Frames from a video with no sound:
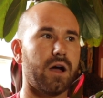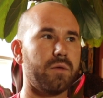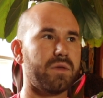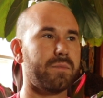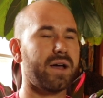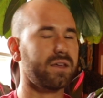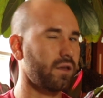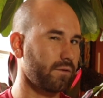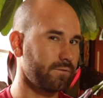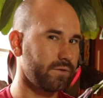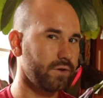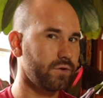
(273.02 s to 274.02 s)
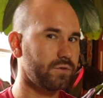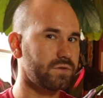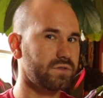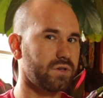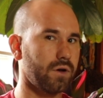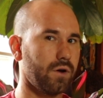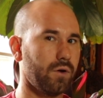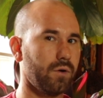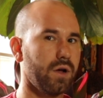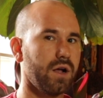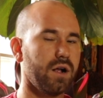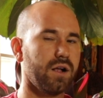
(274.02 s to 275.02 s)
They might get confused, so
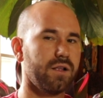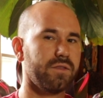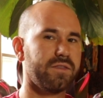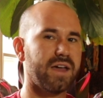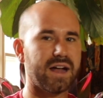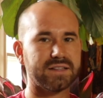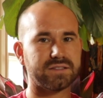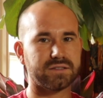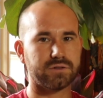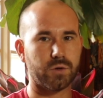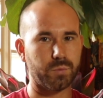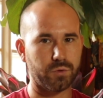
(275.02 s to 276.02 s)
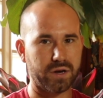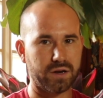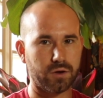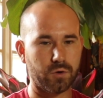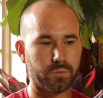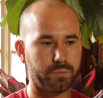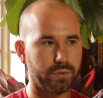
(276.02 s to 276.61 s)
that's no bueno.